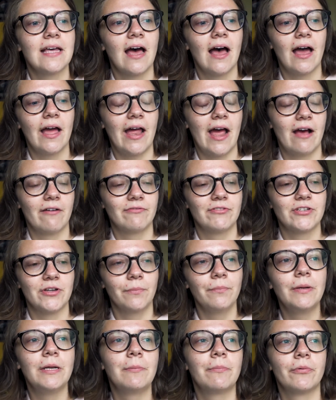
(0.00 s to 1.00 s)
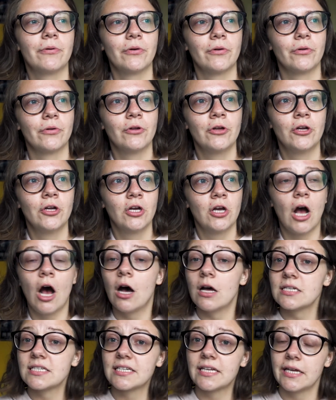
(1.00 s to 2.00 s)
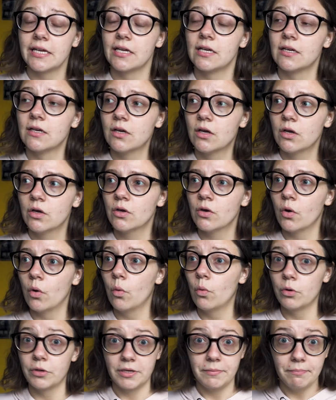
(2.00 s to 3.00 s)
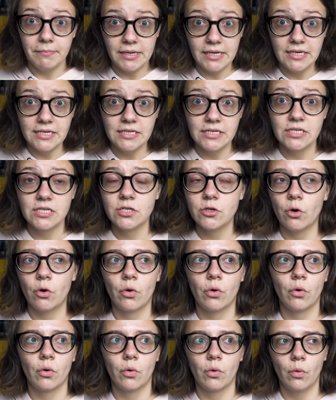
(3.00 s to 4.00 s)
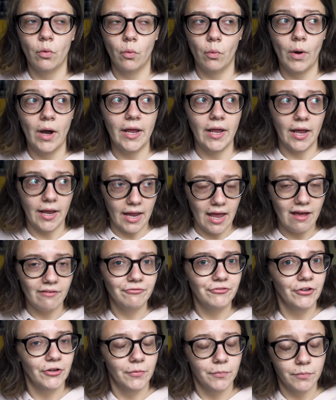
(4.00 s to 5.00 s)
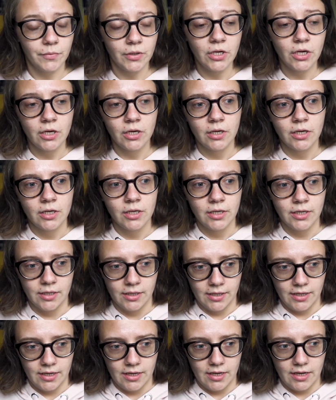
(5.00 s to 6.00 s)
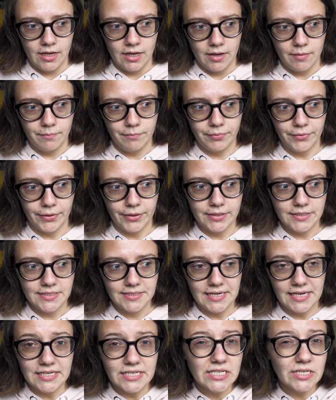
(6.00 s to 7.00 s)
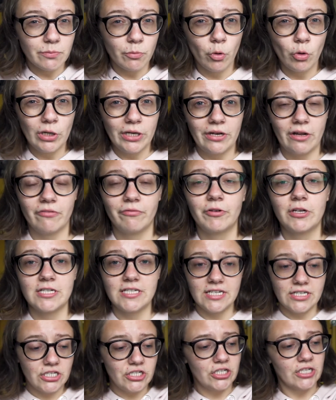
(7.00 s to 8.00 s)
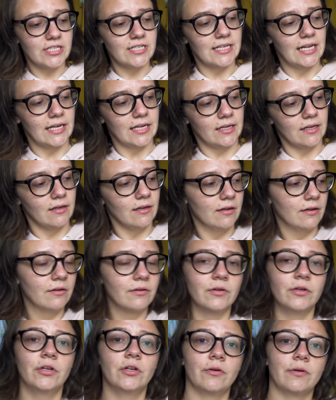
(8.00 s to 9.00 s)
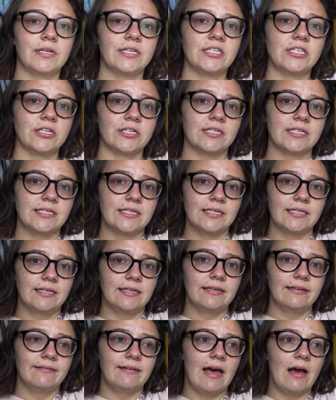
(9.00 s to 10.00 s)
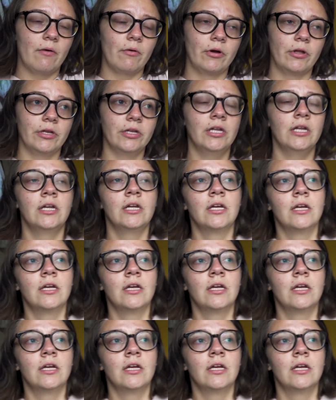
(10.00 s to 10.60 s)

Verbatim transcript: I have some people asking what it means or why I have them, but it's small enough because it's just like, you know, it's just that one.